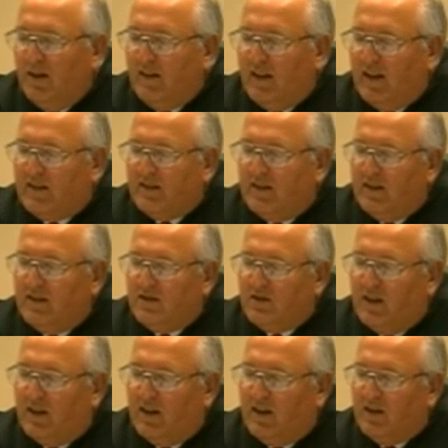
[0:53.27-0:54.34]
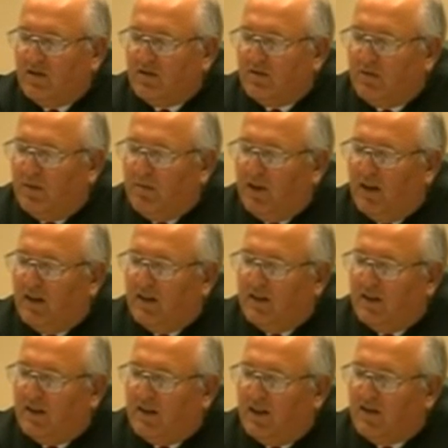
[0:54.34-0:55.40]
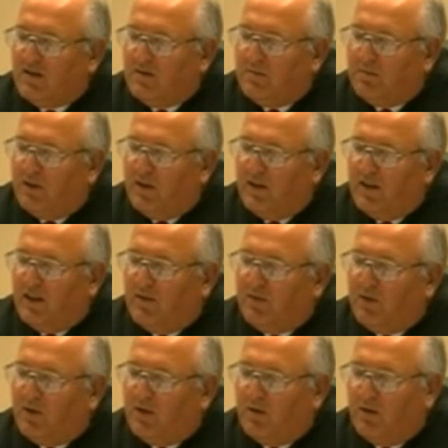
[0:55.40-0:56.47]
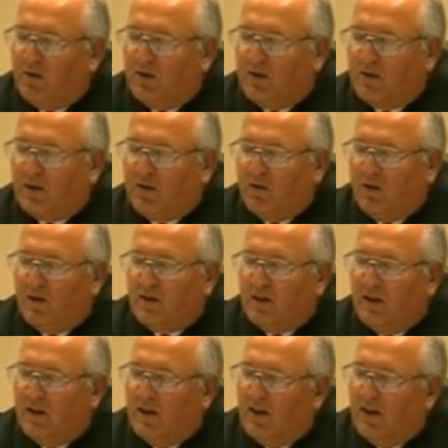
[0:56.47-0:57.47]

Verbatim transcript: and that TJL should remain in detention pending further order of court